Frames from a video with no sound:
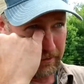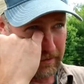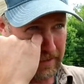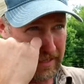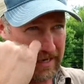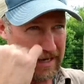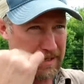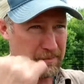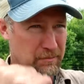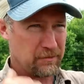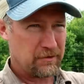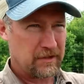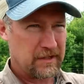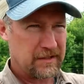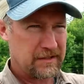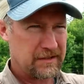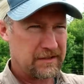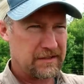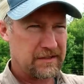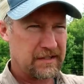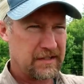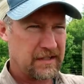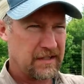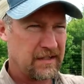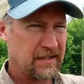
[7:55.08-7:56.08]

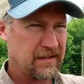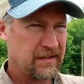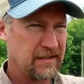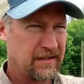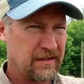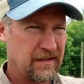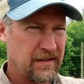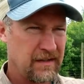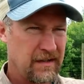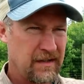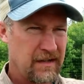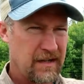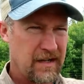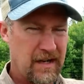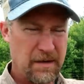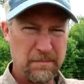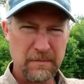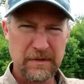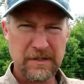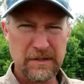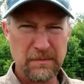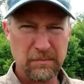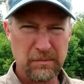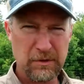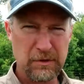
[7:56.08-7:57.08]
hybrids come
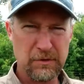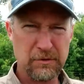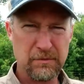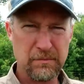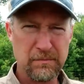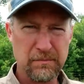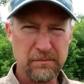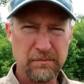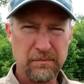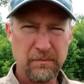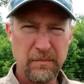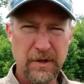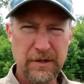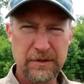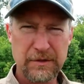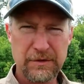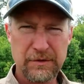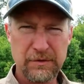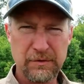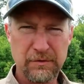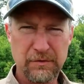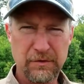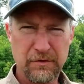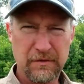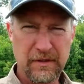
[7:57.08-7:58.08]
into bloom much
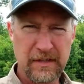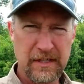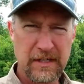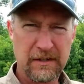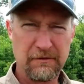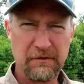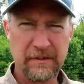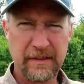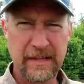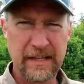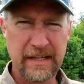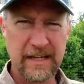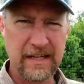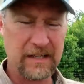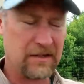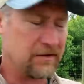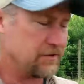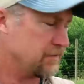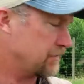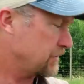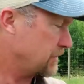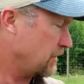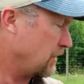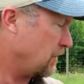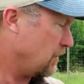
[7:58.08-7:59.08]
sooner than everything else.
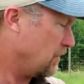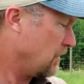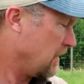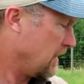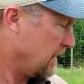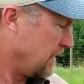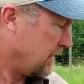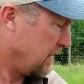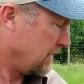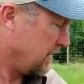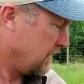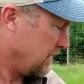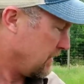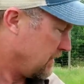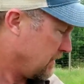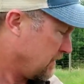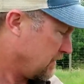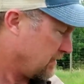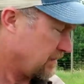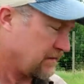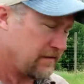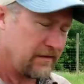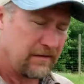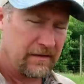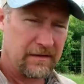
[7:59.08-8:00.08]
So
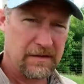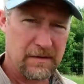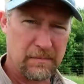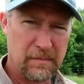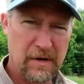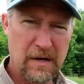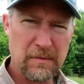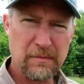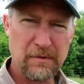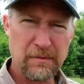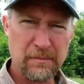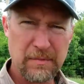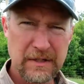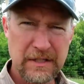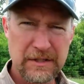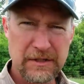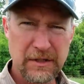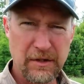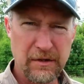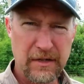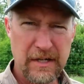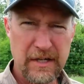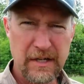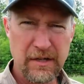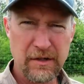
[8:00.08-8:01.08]
the bumblebees
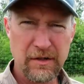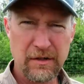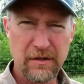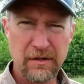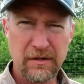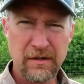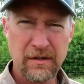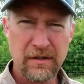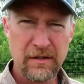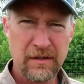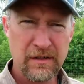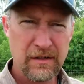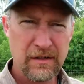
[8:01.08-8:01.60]
are here